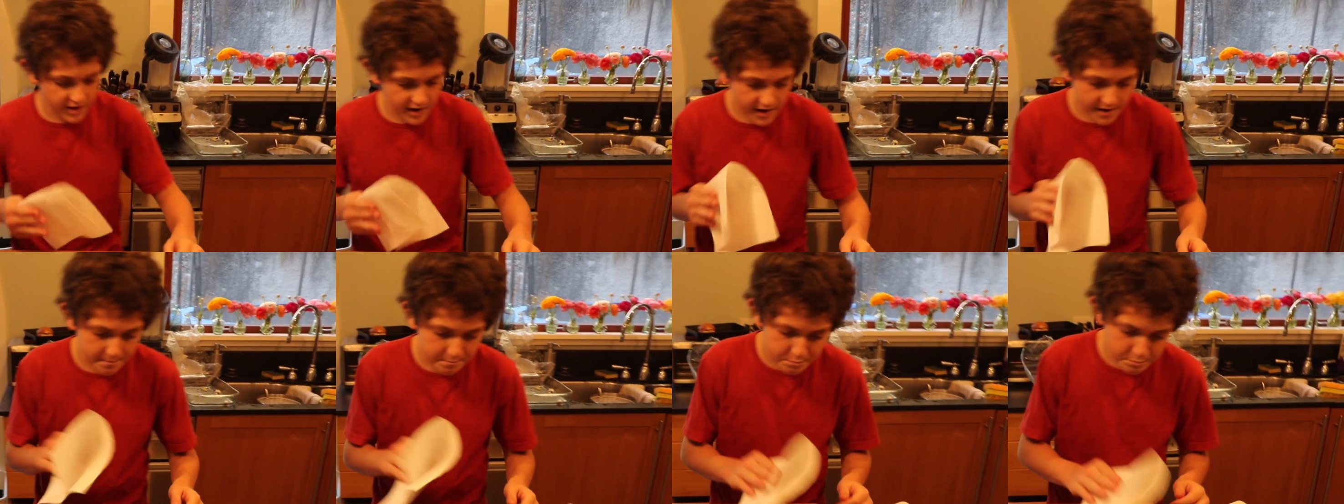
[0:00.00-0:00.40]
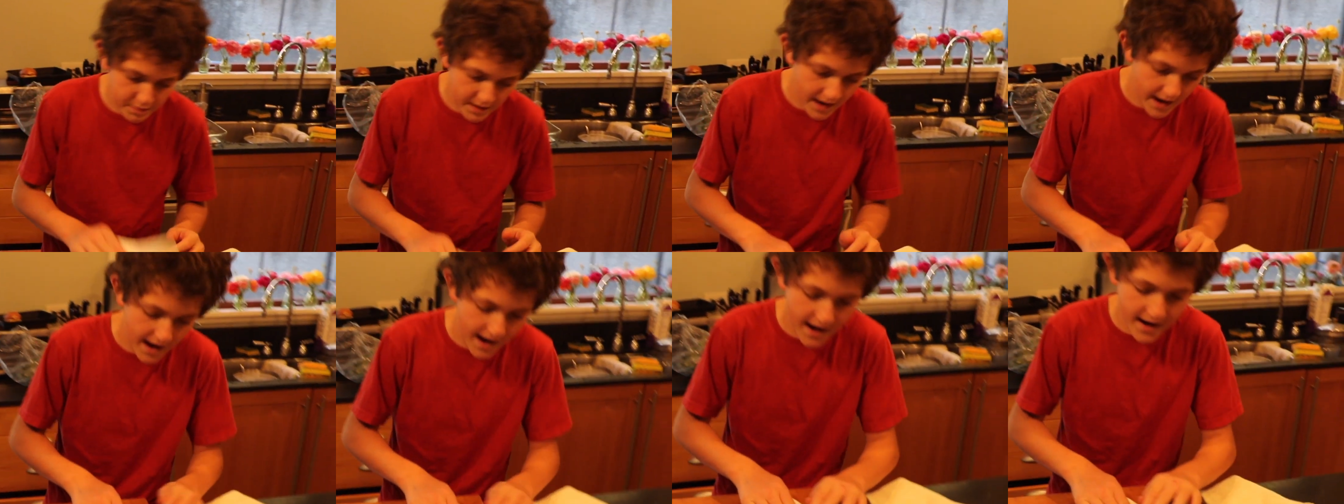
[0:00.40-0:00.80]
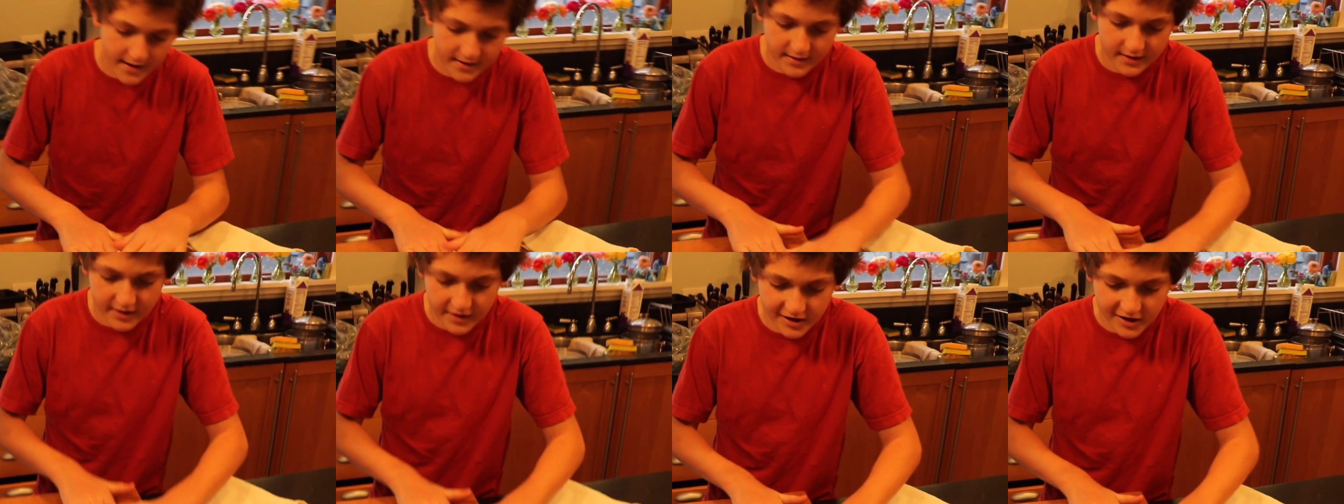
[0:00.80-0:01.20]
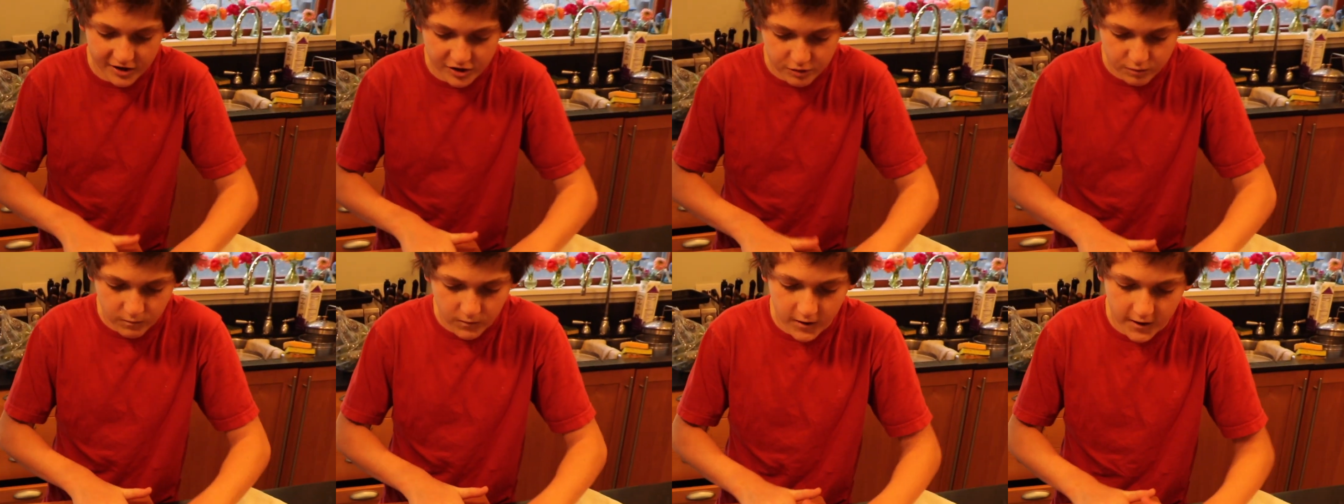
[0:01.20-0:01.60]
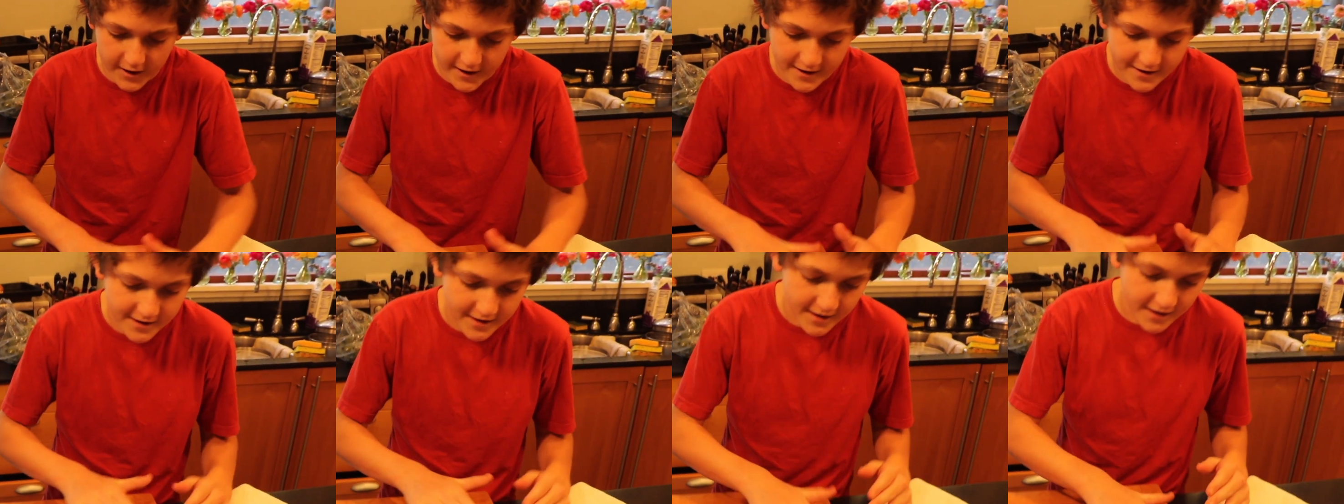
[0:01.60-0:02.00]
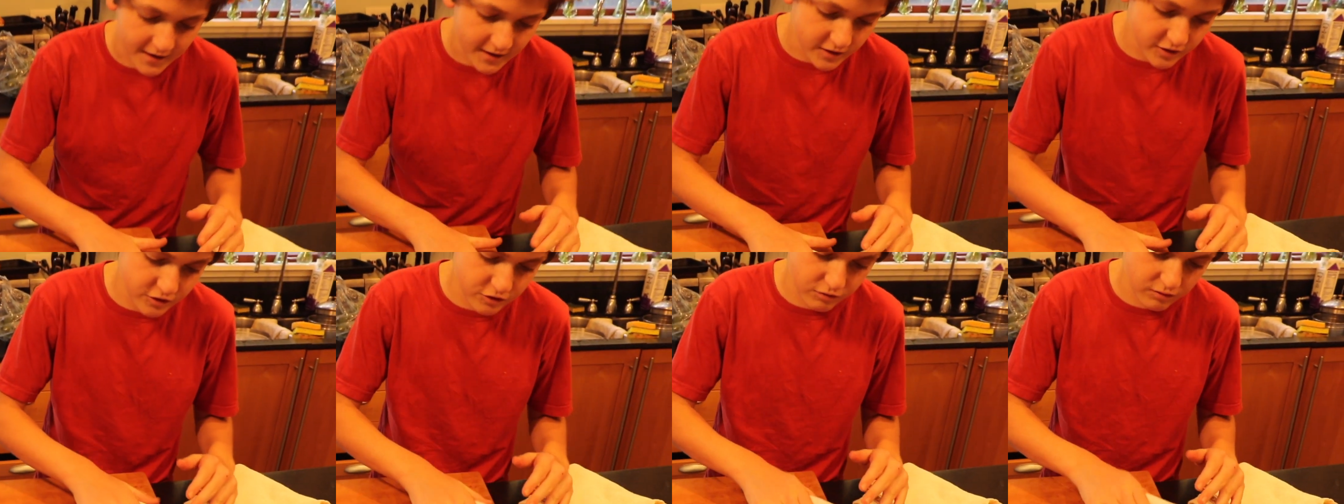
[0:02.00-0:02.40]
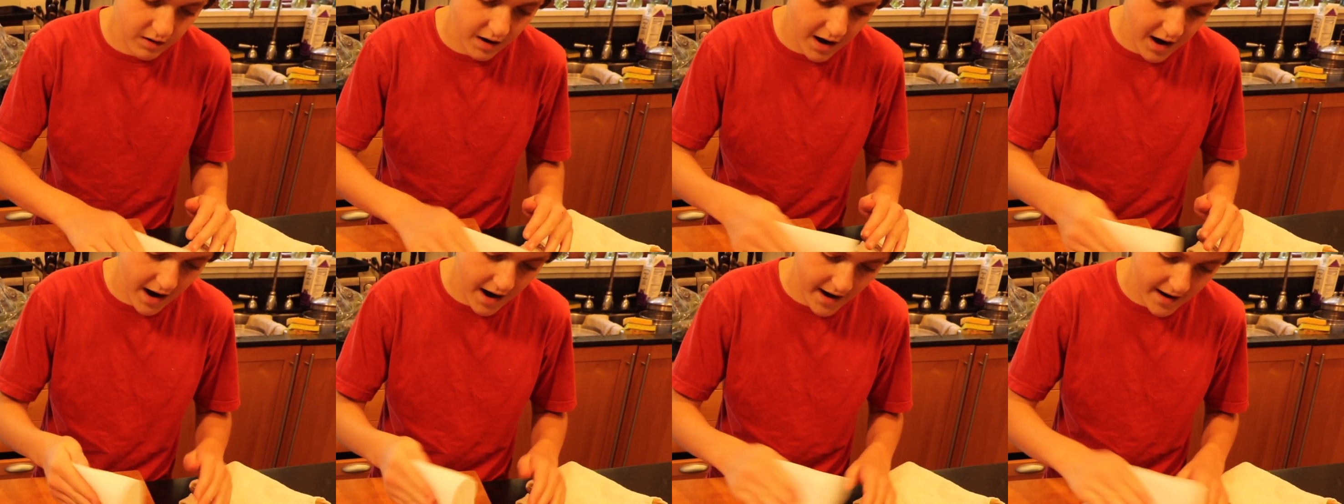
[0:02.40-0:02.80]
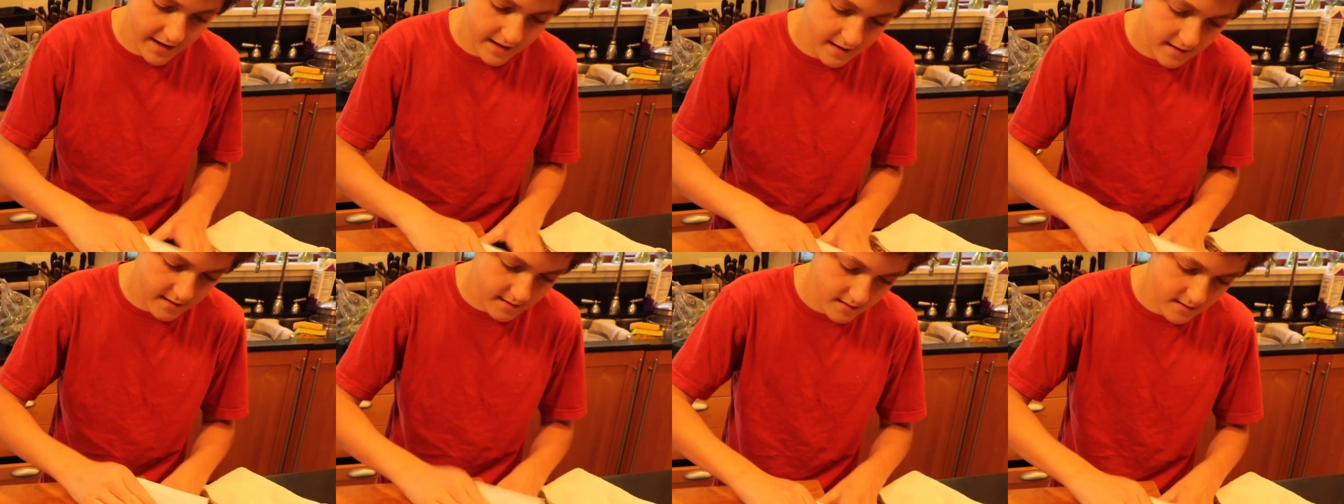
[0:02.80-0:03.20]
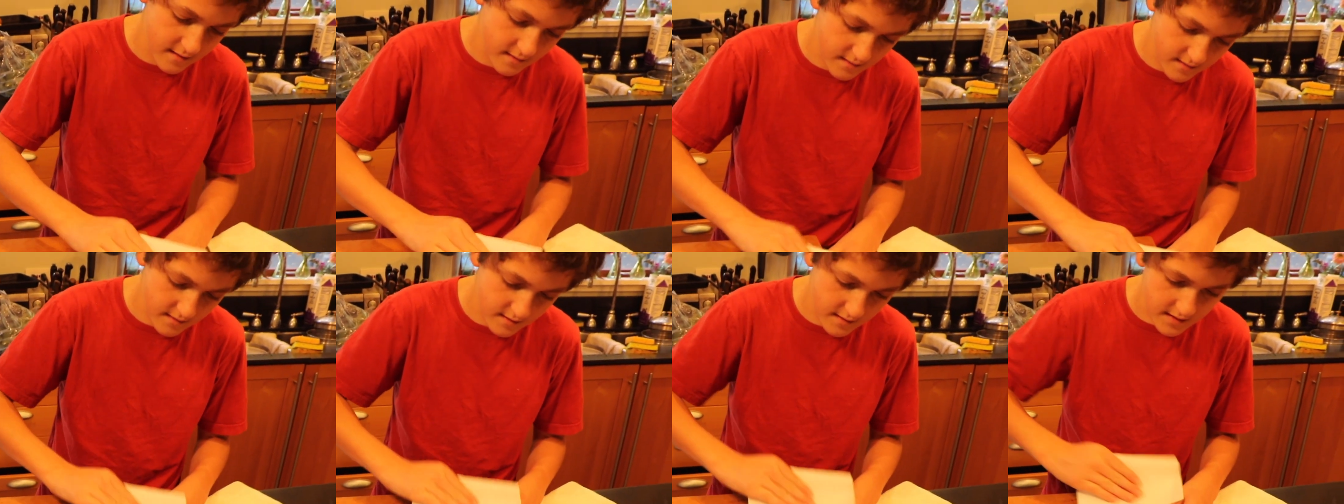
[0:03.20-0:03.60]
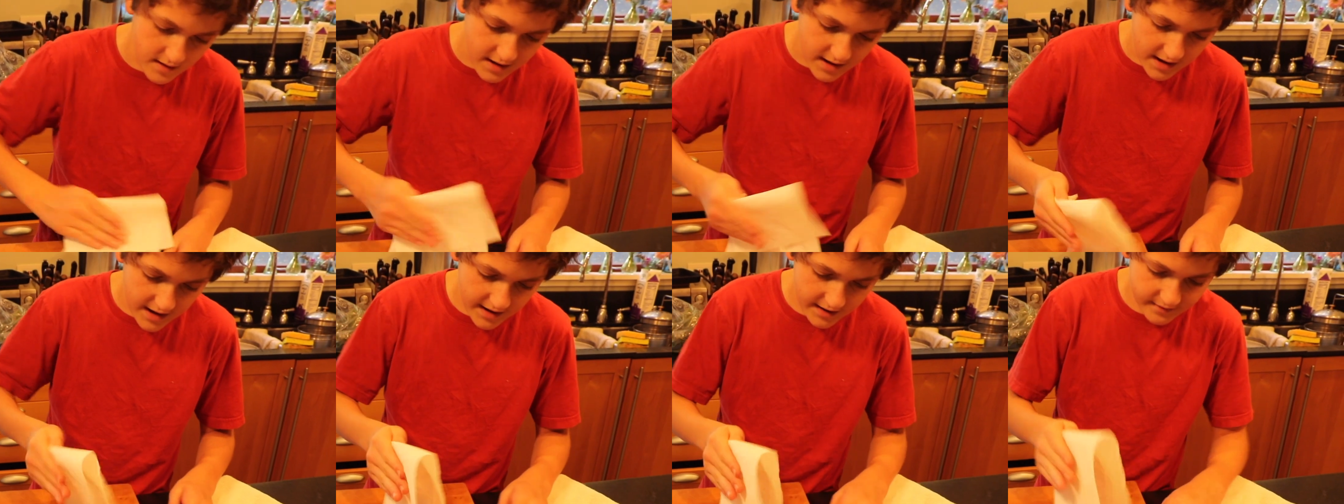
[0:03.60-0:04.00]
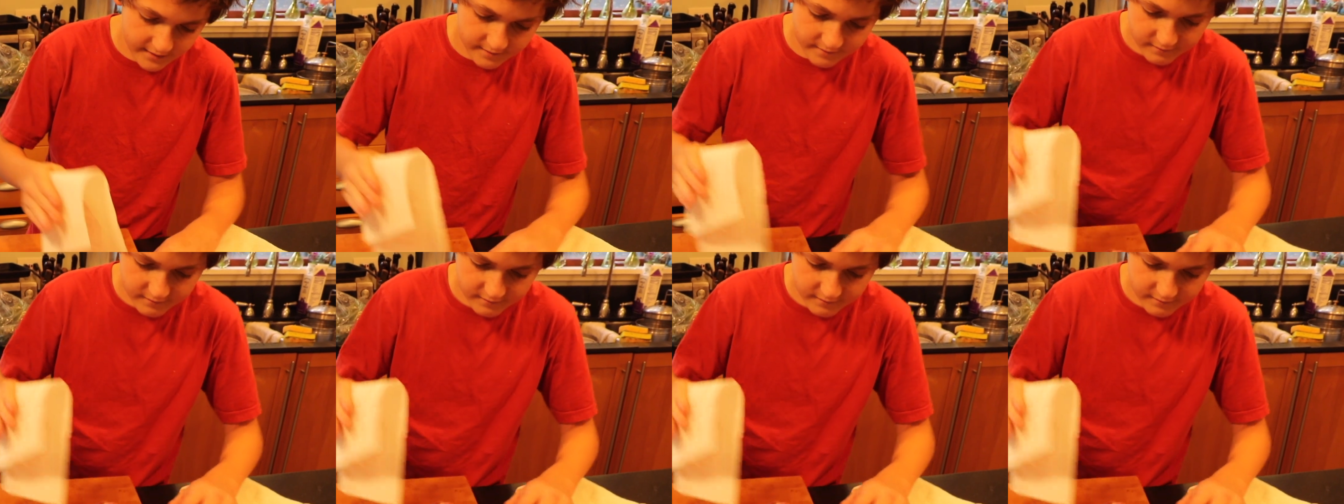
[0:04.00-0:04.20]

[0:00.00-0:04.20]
gonna pat each one dry and